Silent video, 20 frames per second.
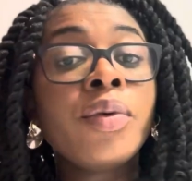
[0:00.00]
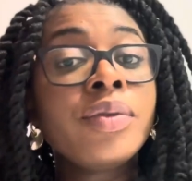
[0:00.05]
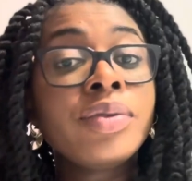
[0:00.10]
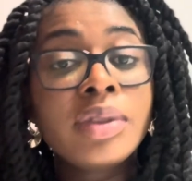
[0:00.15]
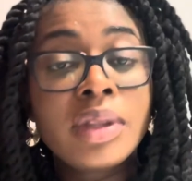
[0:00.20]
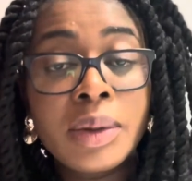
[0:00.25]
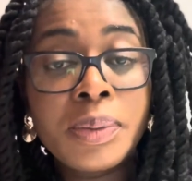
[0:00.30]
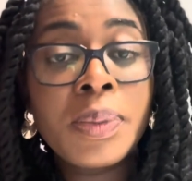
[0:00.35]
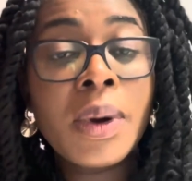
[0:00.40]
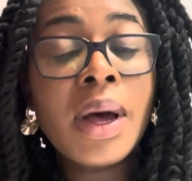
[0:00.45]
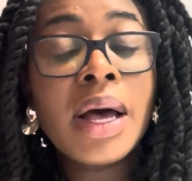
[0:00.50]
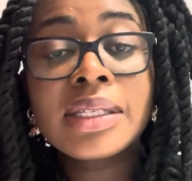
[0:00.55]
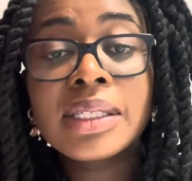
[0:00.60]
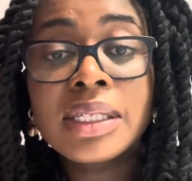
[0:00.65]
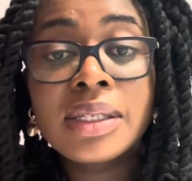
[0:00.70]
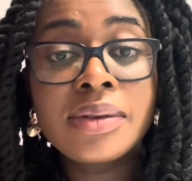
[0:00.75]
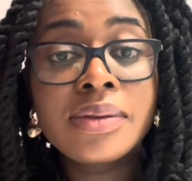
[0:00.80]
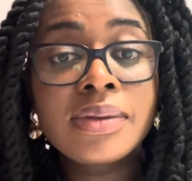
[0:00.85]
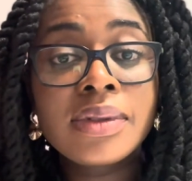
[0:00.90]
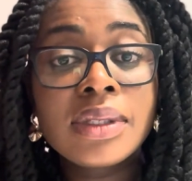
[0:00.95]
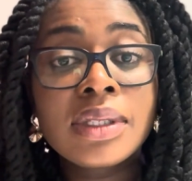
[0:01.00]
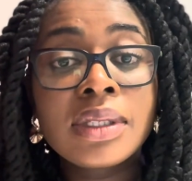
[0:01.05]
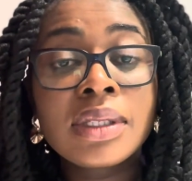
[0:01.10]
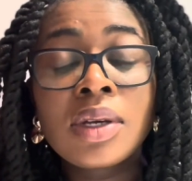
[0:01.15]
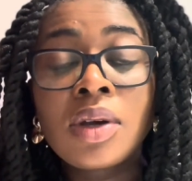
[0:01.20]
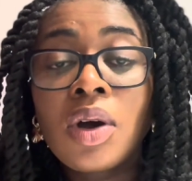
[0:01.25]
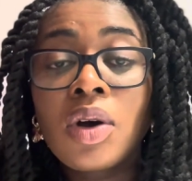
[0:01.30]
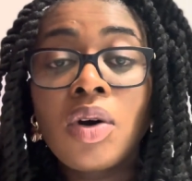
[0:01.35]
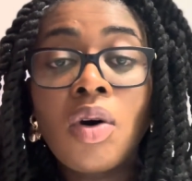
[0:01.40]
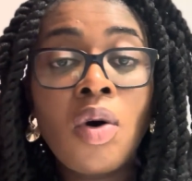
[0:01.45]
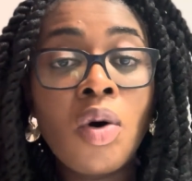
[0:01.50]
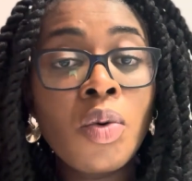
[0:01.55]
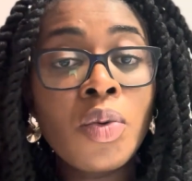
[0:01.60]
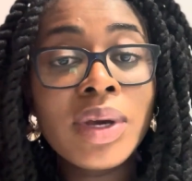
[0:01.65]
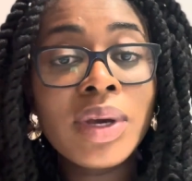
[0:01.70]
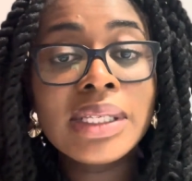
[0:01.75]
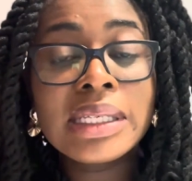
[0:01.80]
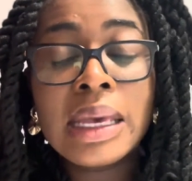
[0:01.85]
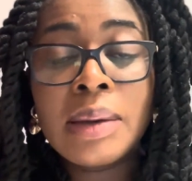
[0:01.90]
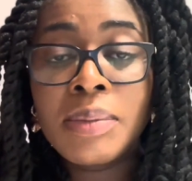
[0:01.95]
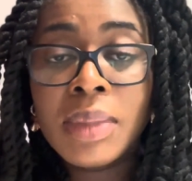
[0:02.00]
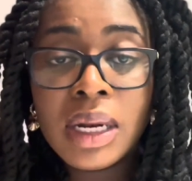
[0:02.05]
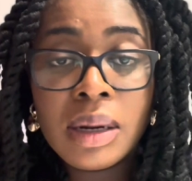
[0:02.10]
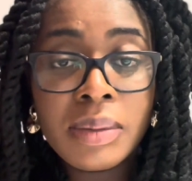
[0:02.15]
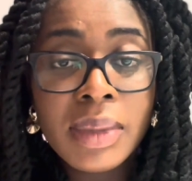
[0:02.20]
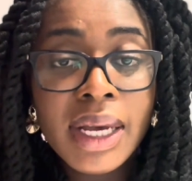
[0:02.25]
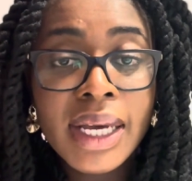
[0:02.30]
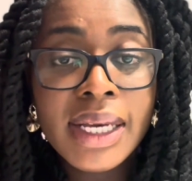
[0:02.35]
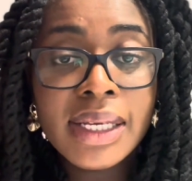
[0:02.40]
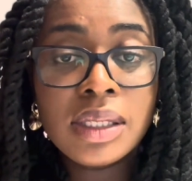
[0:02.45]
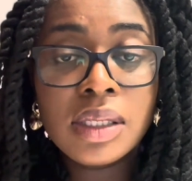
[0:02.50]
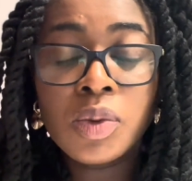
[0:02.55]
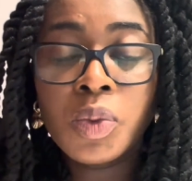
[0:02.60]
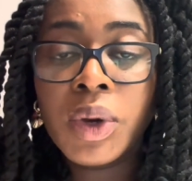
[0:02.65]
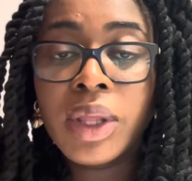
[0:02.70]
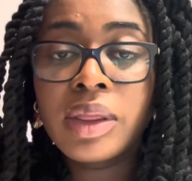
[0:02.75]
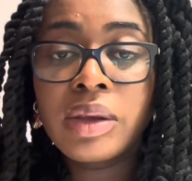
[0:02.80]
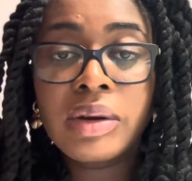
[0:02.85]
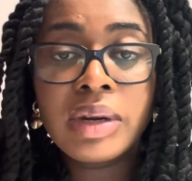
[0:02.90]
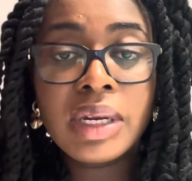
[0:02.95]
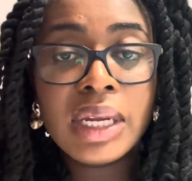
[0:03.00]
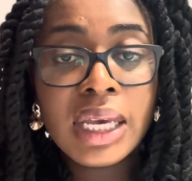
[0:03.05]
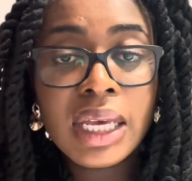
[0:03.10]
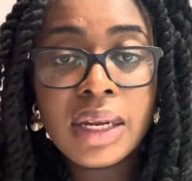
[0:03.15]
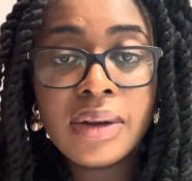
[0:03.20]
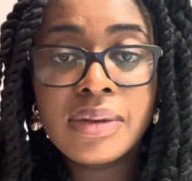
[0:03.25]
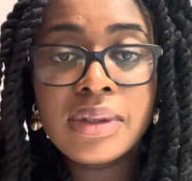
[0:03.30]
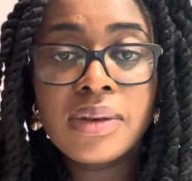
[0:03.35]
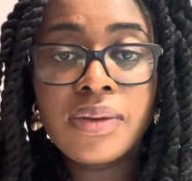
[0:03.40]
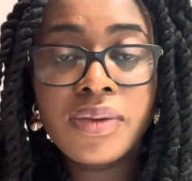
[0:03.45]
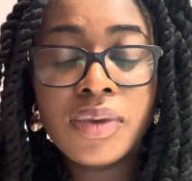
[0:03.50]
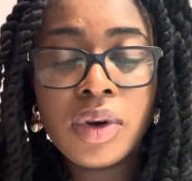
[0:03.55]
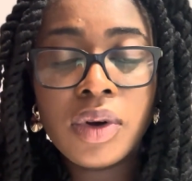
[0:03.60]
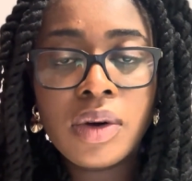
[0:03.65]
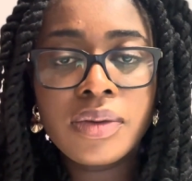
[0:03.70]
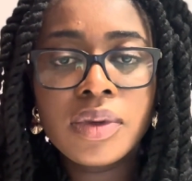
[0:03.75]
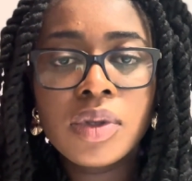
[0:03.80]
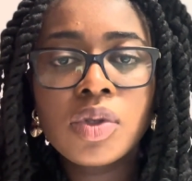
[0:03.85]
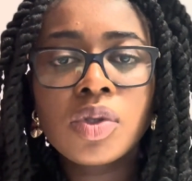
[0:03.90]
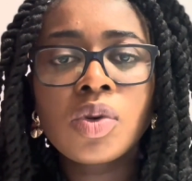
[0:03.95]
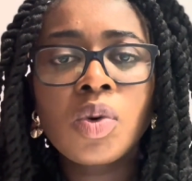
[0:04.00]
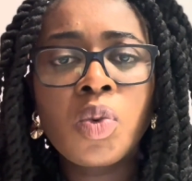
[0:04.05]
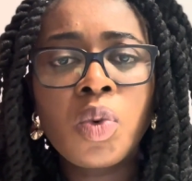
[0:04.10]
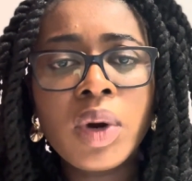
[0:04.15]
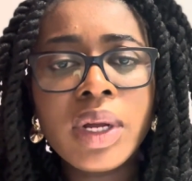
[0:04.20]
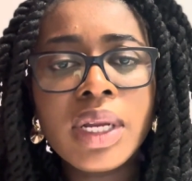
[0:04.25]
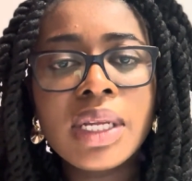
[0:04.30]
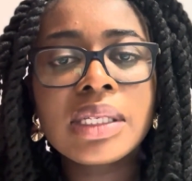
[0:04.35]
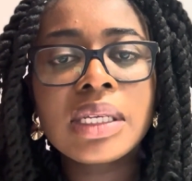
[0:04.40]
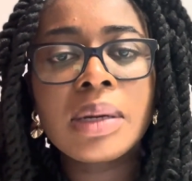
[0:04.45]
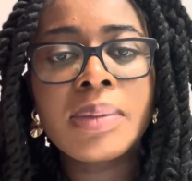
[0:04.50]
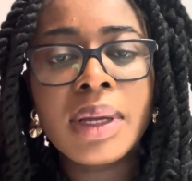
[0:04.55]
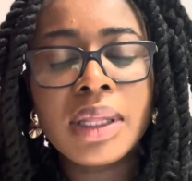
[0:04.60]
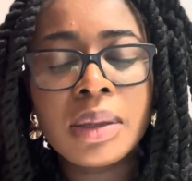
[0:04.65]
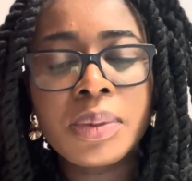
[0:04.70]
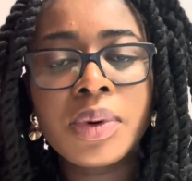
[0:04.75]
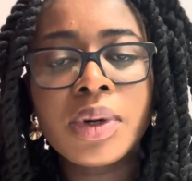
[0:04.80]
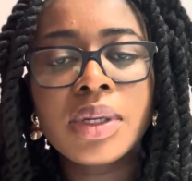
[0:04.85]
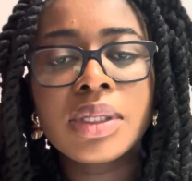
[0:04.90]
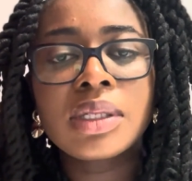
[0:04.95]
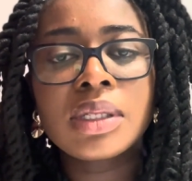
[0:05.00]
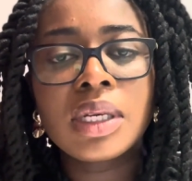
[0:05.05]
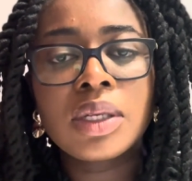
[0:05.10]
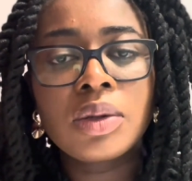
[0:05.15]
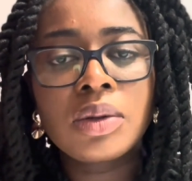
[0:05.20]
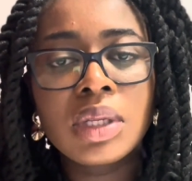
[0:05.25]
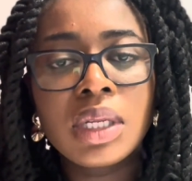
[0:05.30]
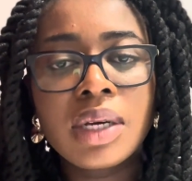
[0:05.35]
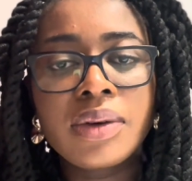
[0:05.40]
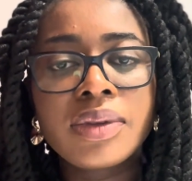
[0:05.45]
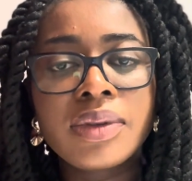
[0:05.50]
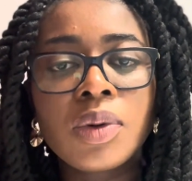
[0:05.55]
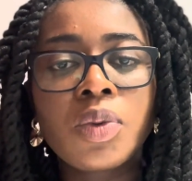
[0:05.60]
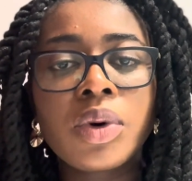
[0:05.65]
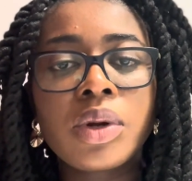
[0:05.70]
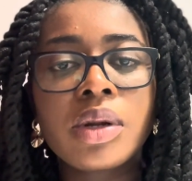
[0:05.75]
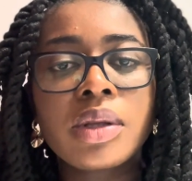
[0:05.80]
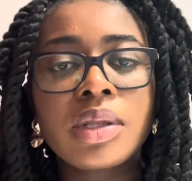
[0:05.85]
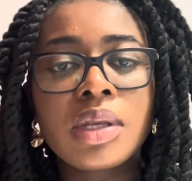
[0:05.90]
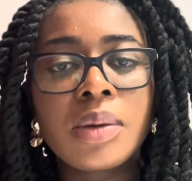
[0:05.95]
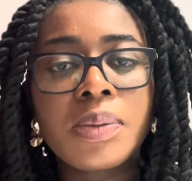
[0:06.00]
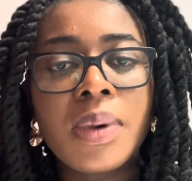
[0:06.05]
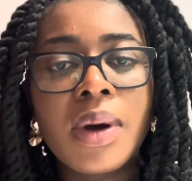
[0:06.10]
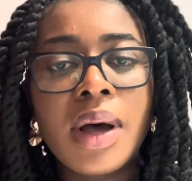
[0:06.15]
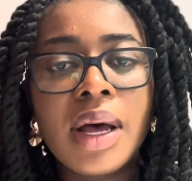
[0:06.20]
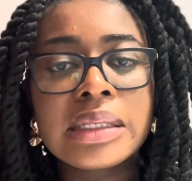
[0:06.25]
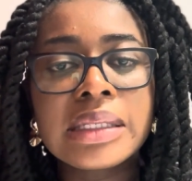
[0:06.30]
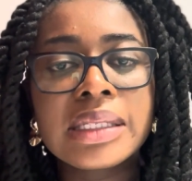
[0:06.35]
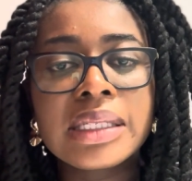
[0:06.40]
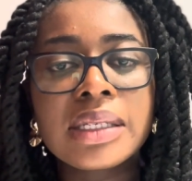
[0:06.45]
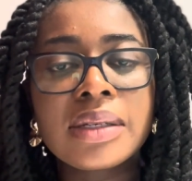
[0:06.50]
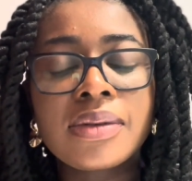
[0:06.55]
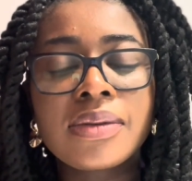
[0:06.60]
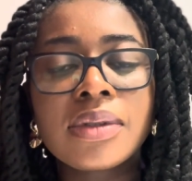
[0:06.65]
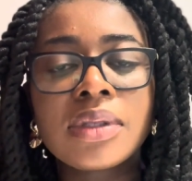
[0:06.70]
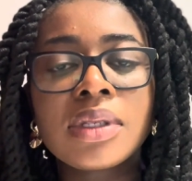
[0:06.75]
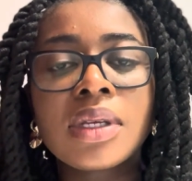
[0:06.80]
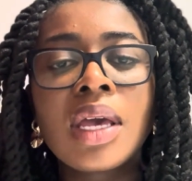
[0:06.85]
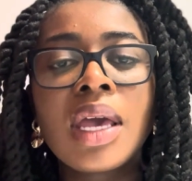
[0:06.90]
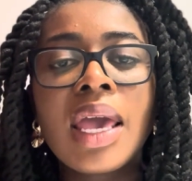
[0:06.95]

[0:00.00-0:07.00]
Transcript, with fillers: the positives always get minimized when there are negatives involved. So what is it about the person that you loved? What are their positives?